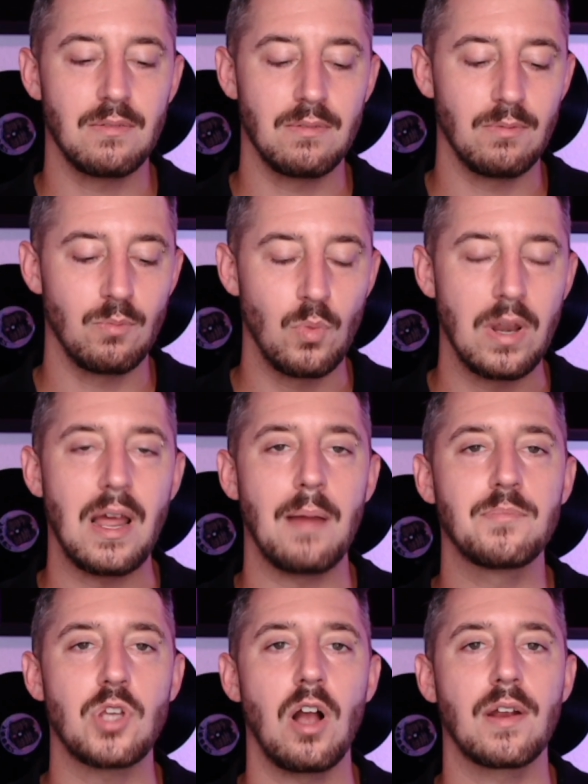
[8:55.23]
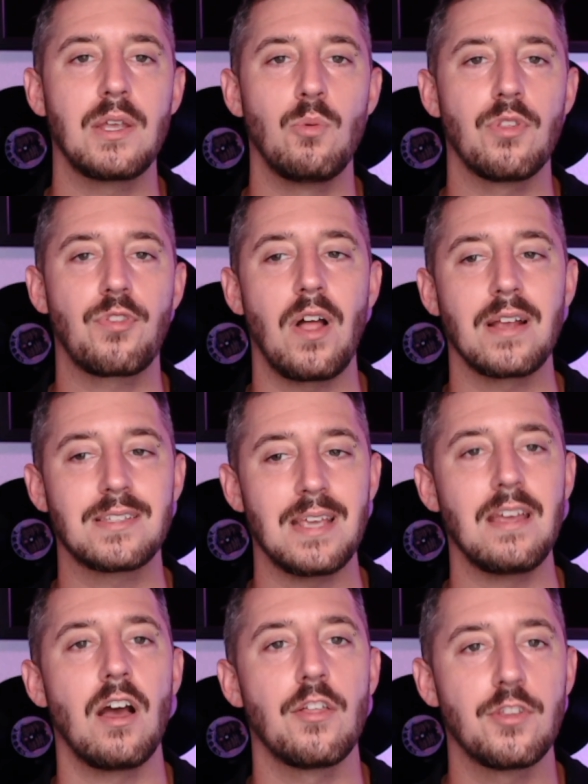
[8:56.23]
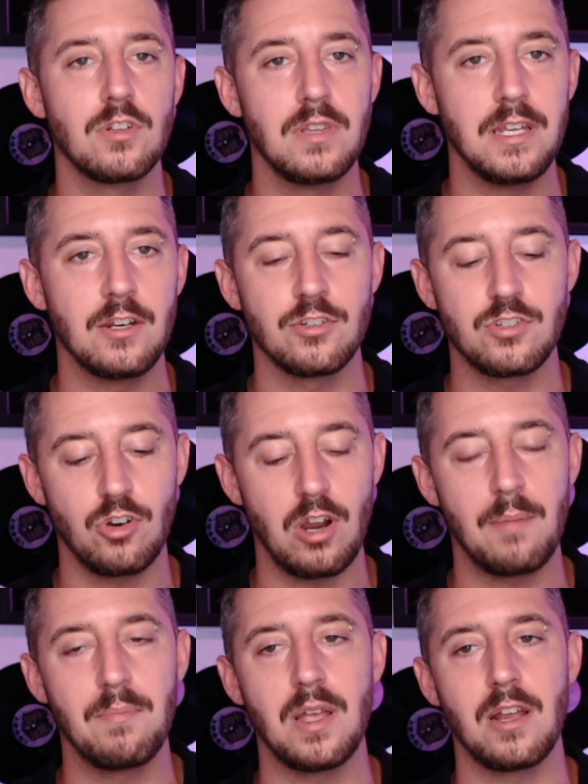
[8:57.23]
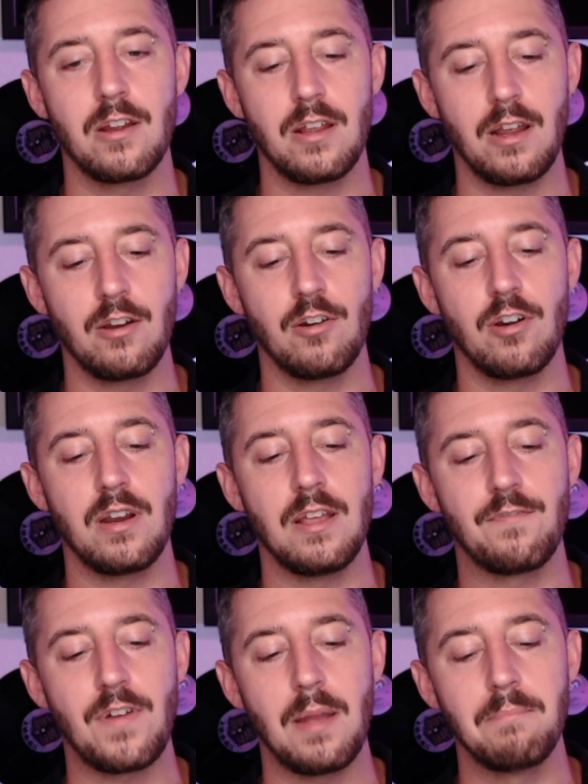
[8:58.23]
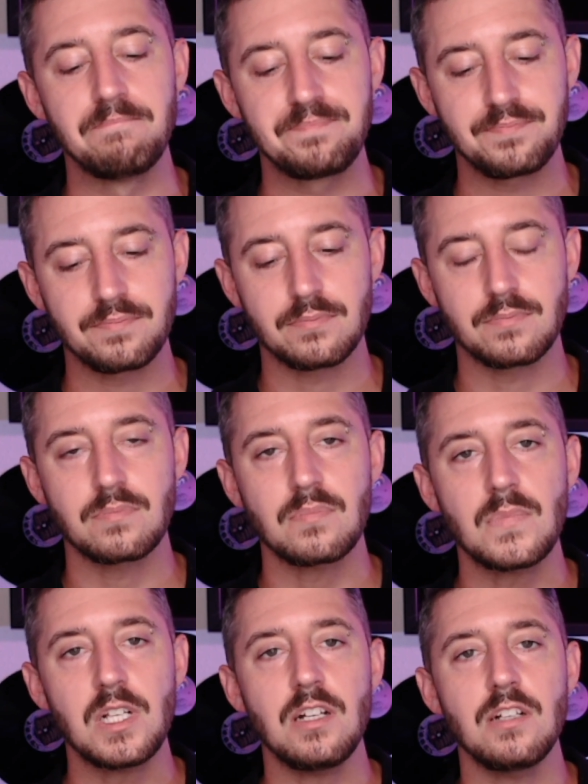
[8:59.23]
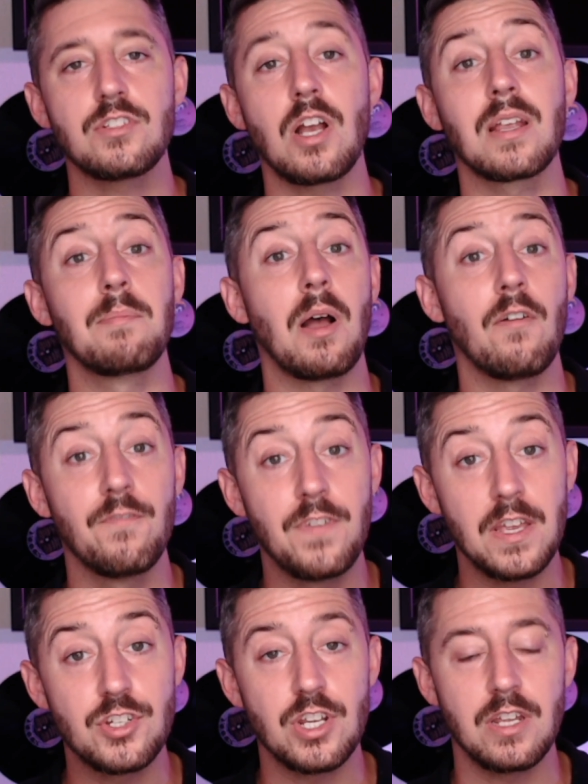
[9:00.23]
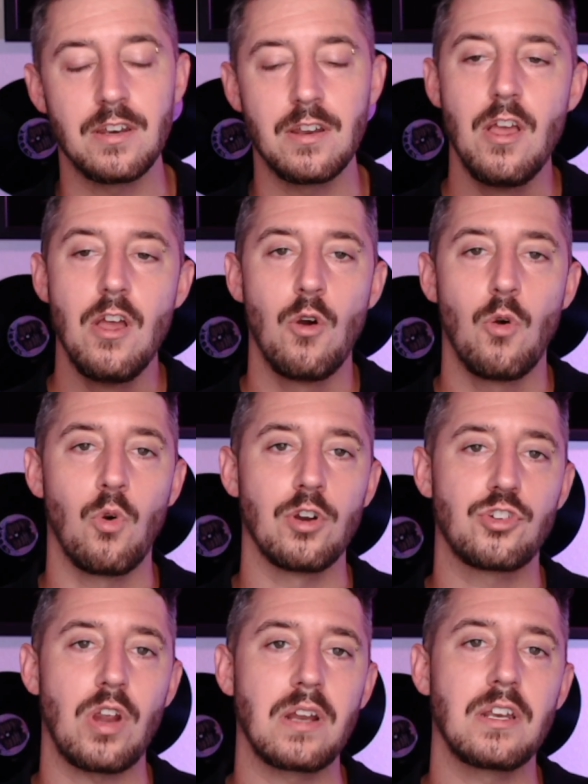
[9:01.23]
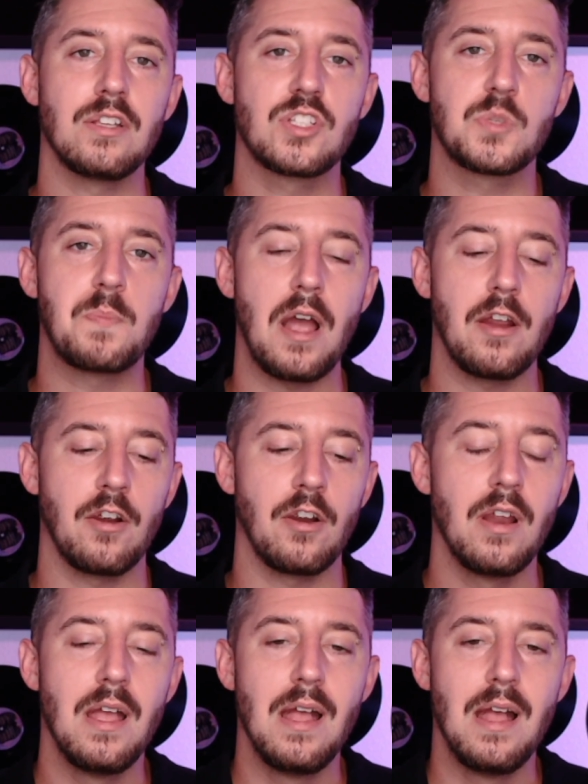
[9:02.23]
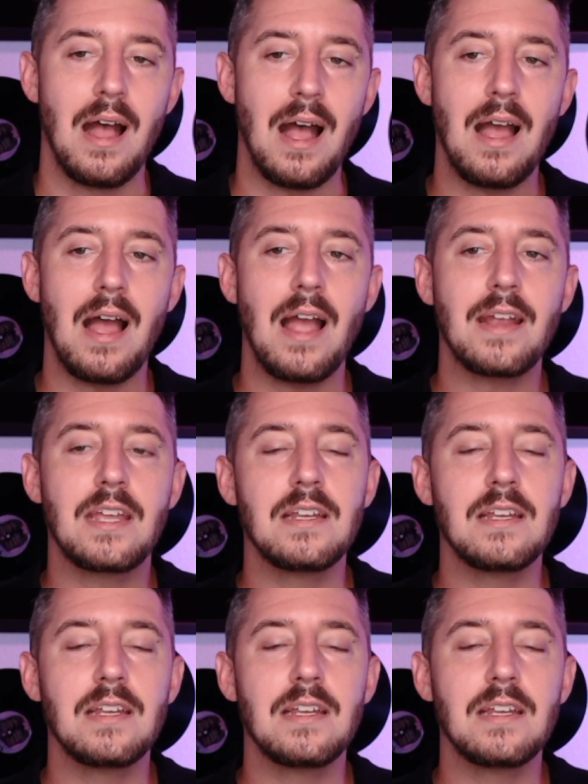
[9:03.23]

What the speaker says: when I'm talking with, like, say, other leaders, or if I'm talking about vision or trying to inspire, I can